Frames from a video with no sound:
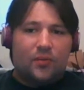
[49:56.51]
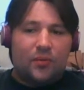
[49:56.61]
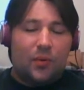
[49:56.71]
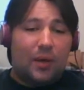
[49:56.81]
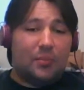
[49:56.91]

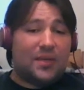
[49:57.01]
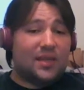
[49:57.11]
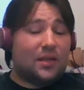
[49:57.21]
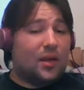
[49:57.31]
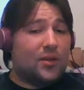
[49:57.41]
well, I'm
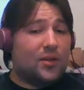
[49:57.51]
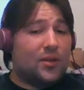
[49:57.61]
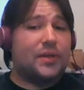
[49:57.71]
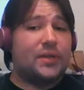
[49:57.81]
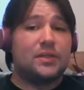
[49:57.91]
guessing
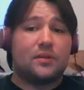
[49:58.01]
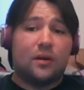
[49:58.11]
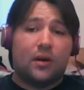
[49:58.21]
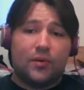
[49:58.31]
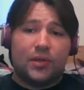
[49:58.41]
luxuries
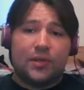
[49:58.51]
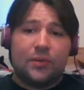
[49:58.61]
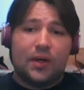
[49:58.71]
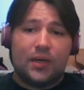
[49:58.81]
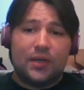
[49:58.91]
are really
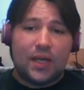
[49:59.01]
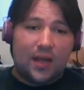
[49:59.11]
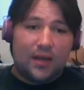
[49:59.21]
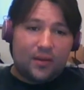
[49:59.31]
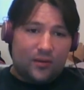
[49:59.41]
where it's
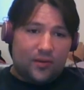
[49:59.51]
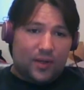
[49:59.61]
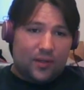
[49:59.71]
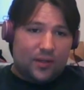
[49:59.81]
at. Like